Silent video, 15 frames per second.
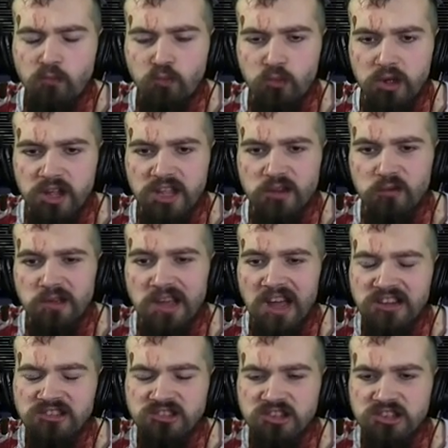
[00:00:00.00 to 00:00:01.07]
Wait, can we
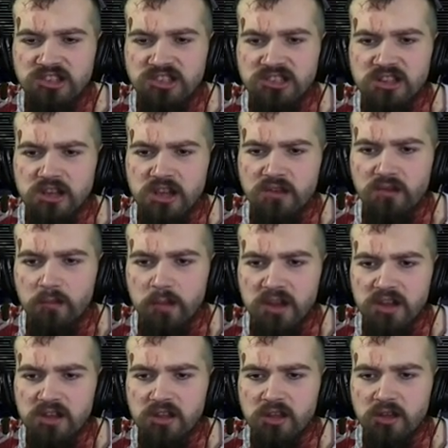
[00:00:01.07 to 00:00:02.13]
actually just leave
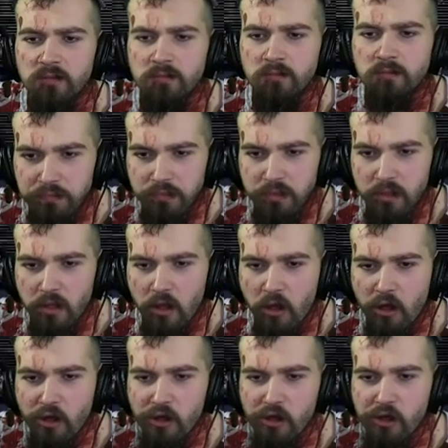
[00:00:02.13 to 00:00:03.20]
immediately?
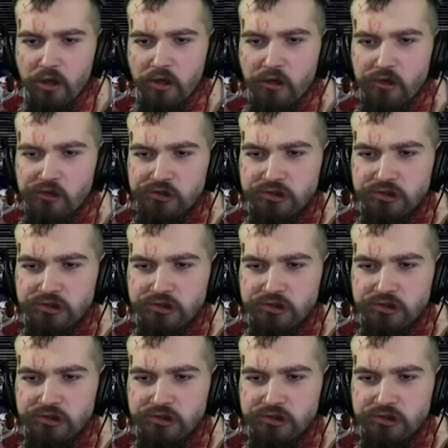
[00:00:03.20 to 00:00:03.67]
Huh.